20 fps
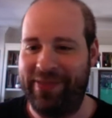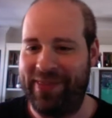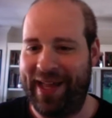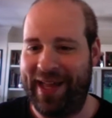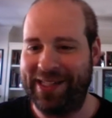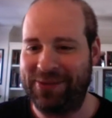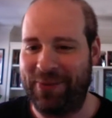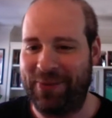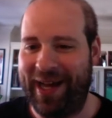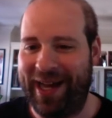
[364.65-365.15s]

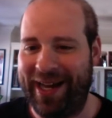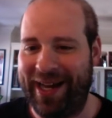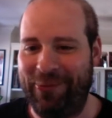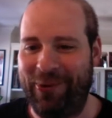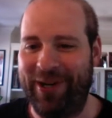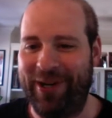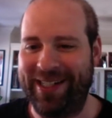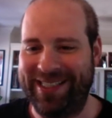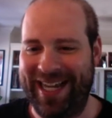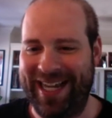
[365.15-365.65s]
That's why I
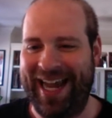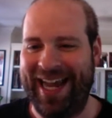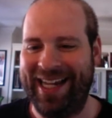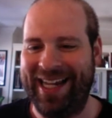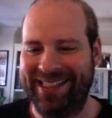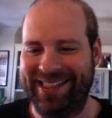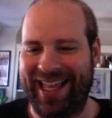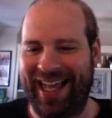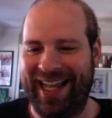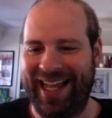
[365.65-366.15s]
wanted to
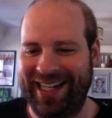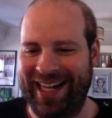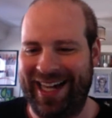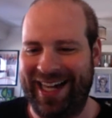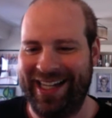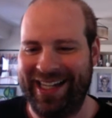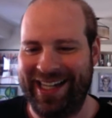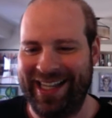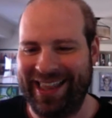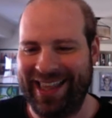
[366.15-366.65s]
ask that
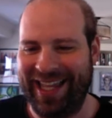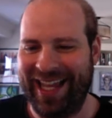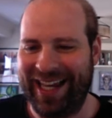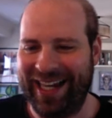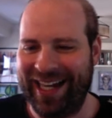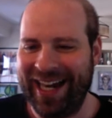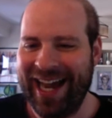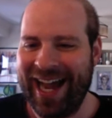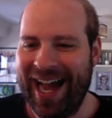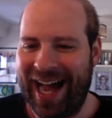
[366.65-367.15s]
kind of thing.
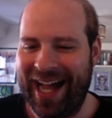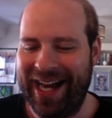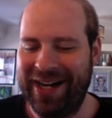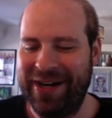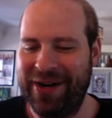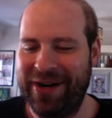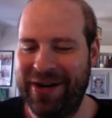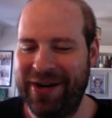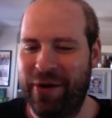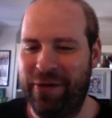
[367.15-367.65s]
I didn't
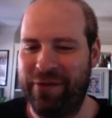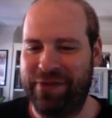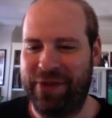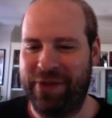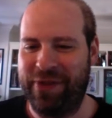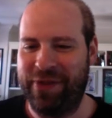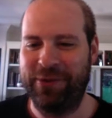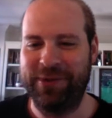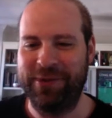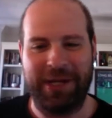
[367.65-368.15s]
know if there was
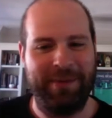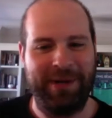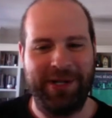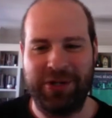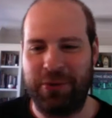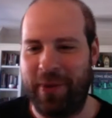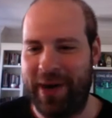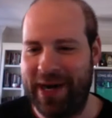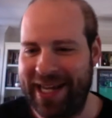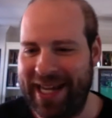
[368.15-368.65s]
going to be
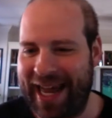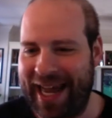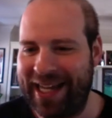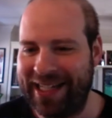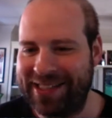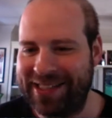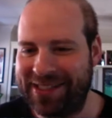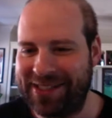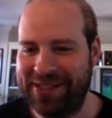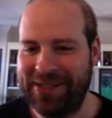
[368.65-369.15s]
20
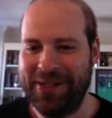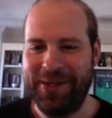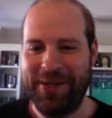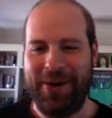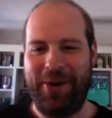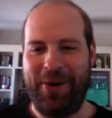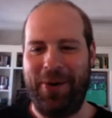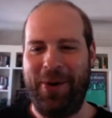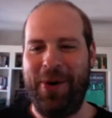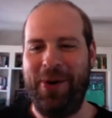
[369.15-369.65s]
cats
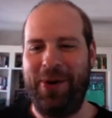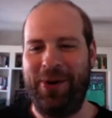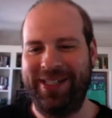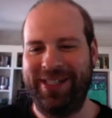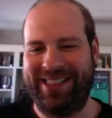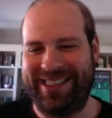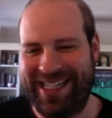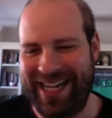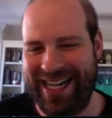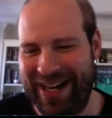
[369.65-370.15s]
or
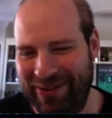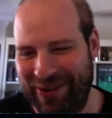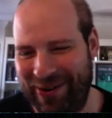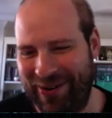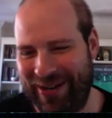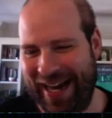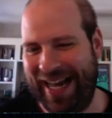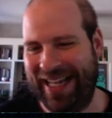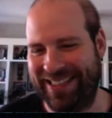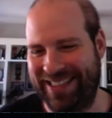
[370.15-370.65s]
0
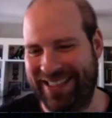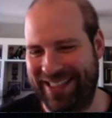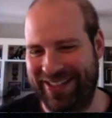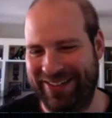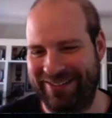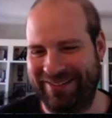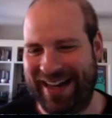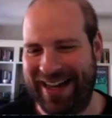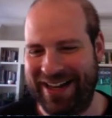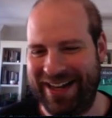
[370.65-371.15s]
cats in
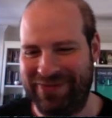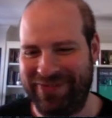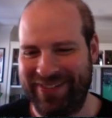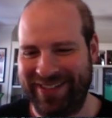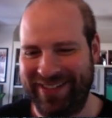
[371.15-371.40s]
your life.